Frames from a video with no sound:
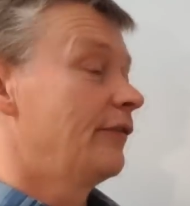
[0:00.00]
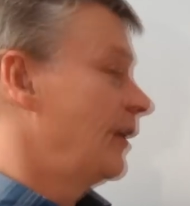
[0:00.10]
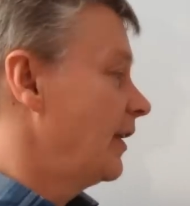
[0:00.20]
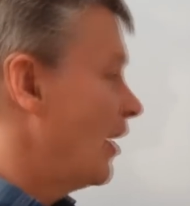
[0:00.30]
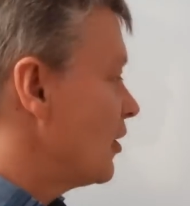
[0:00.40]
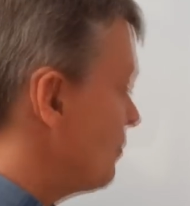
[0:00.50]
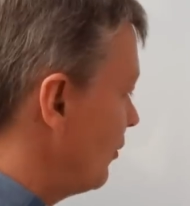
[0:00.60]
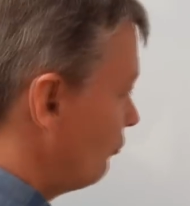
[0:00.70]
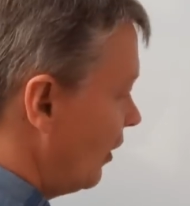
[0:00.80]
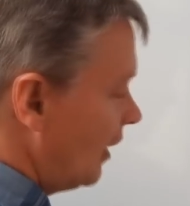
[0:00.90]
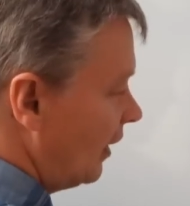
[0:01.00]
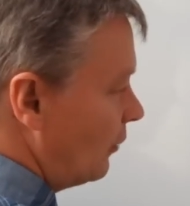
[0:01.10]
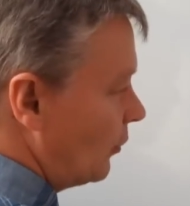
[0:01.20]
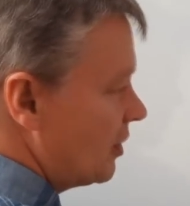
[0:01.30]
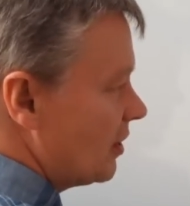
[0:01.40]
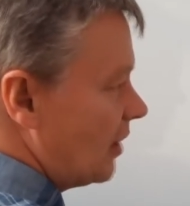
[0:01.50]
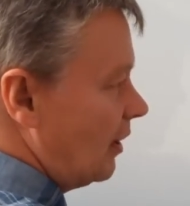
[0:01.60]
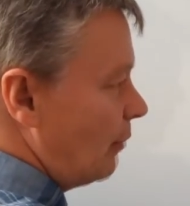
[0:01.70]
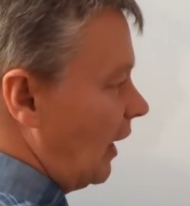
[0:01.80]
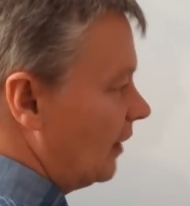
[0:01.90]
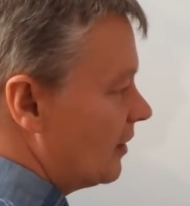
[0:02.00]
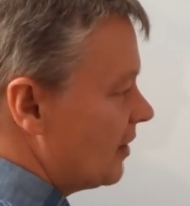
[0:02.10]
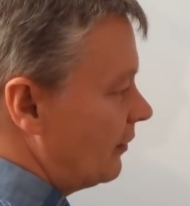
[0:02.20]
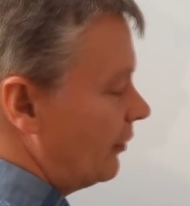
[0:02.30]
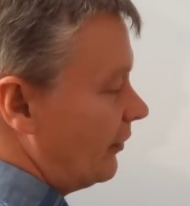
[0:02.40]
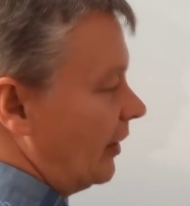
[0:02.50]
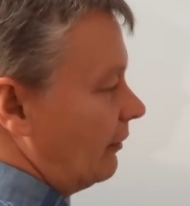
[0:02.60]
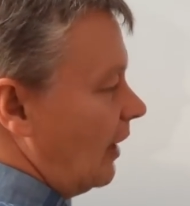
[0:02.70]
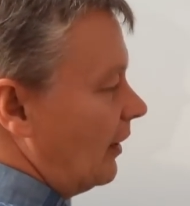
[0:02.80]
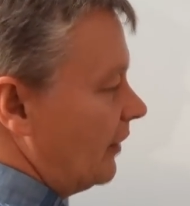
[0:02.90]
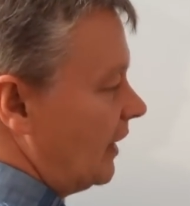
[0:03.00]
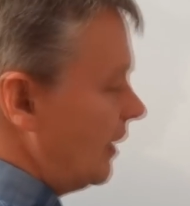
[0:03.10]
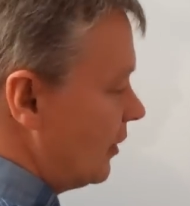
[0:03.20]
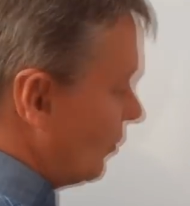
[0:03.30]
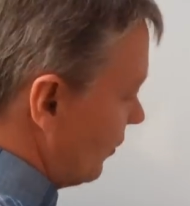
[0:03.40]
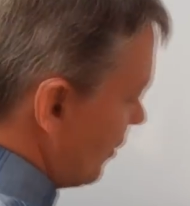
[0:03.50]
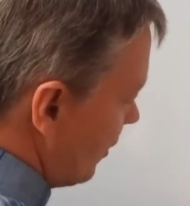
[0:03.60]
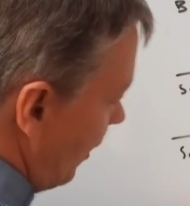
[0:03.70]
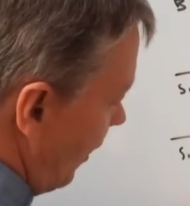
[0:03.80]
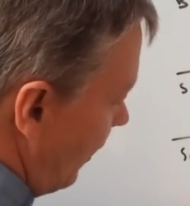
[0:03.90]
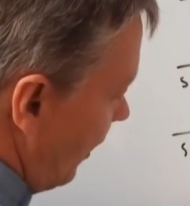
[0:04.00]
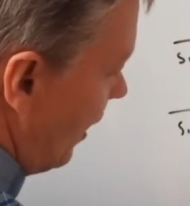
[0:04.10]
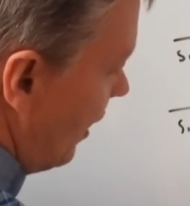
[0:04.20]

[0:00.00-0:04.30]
other videos, but really we're just going to balance everything around the equals sign.